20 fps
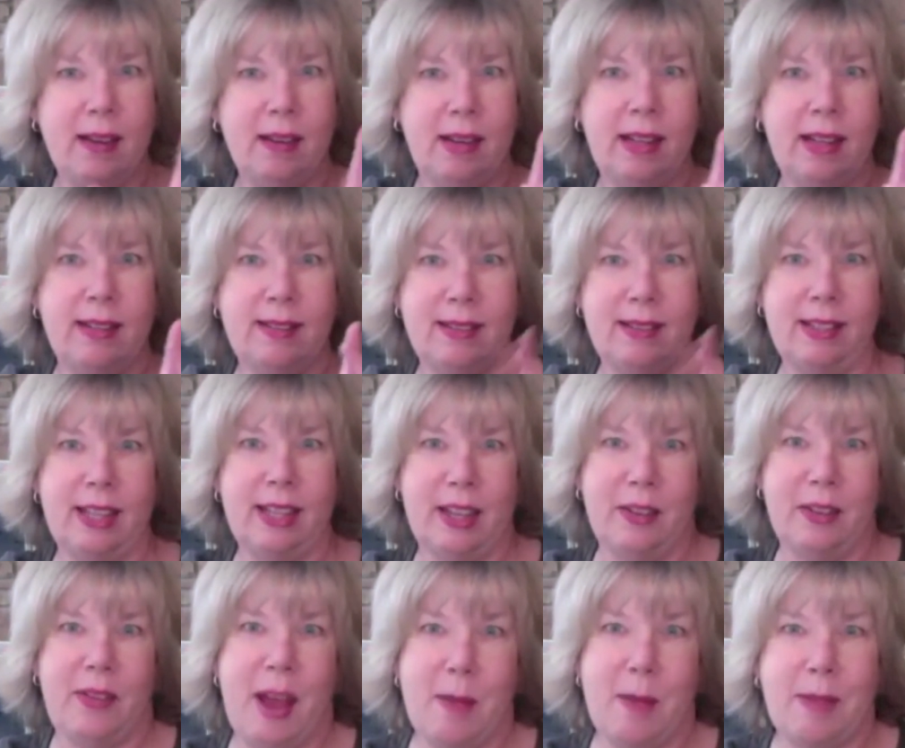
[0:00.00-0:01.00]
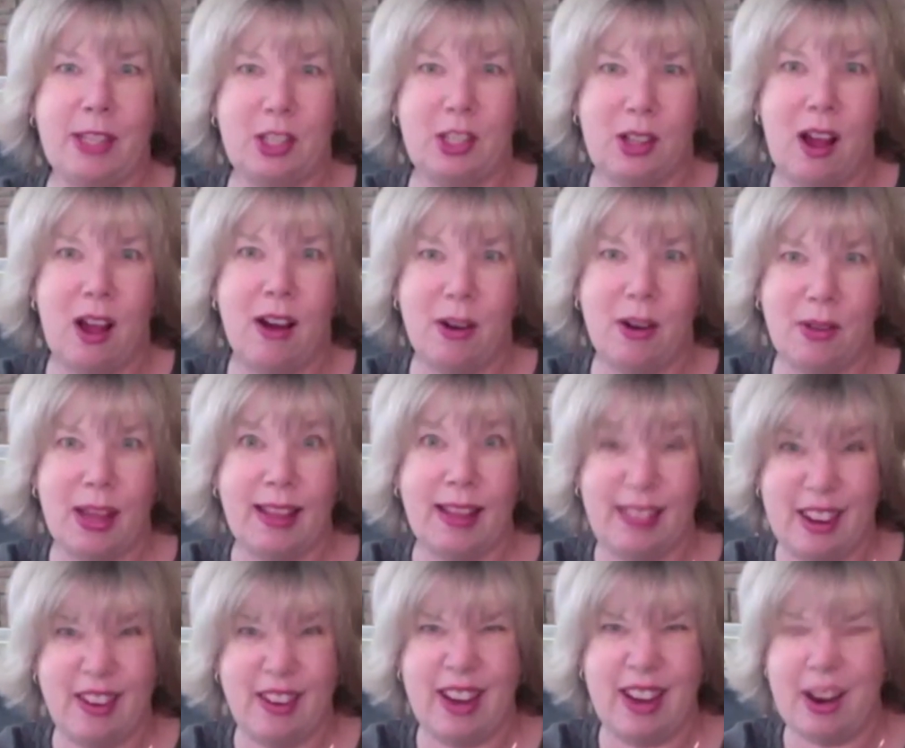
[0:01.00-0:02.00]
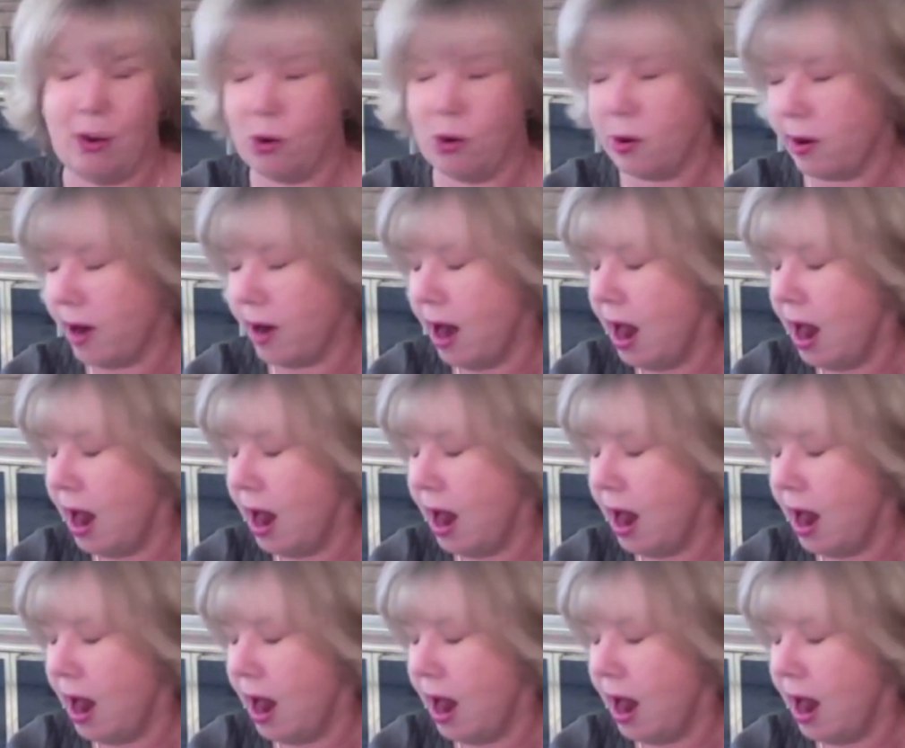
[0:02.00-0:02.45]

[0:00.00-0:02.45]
it's that much longer that they're narrow.